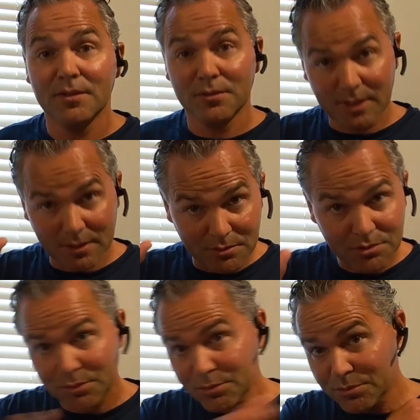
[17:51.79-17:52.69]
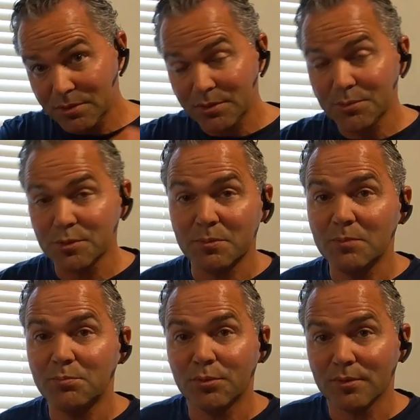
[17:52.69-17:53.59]
you can also use the USB
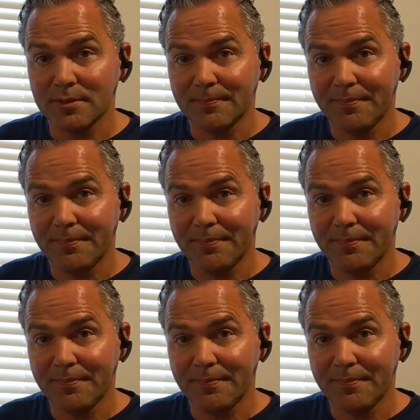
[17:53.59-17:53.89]
port.